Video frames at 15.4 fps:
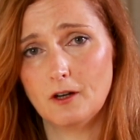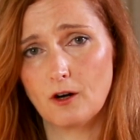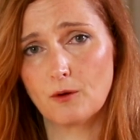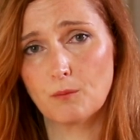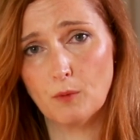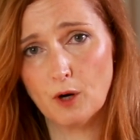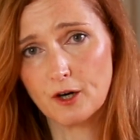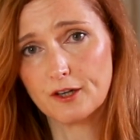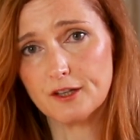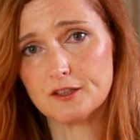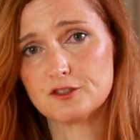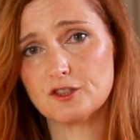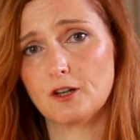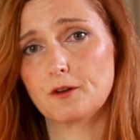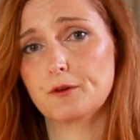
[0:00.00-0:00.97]
Our
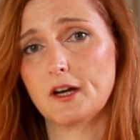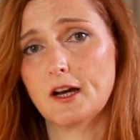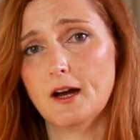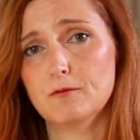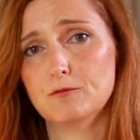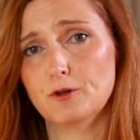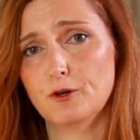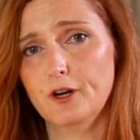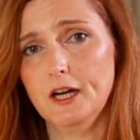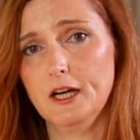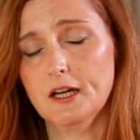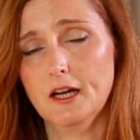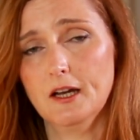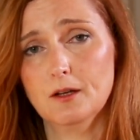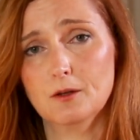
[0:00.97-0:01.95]
markets are
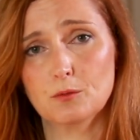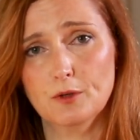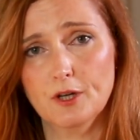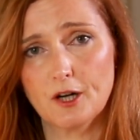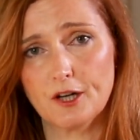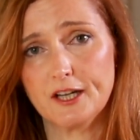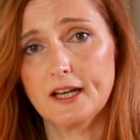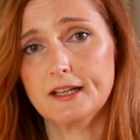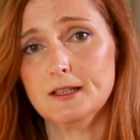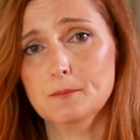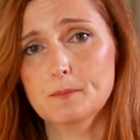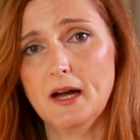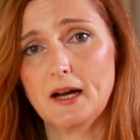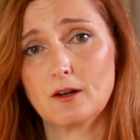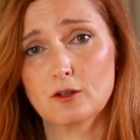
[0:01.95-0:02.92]
recovering and we are
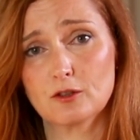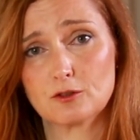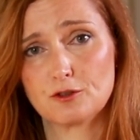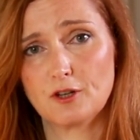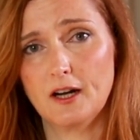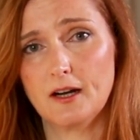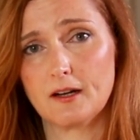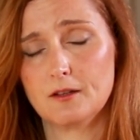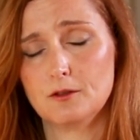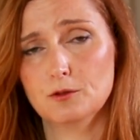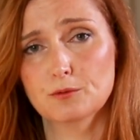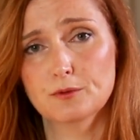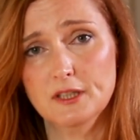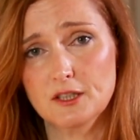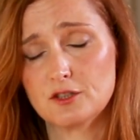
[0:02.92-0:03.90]
getting back on track
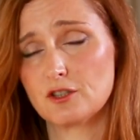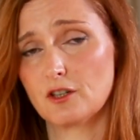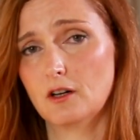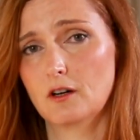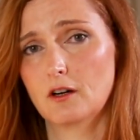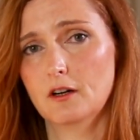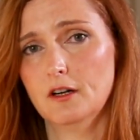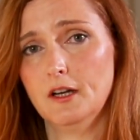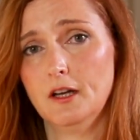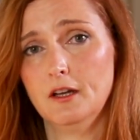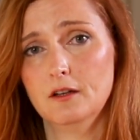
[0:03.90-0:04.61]
to reach our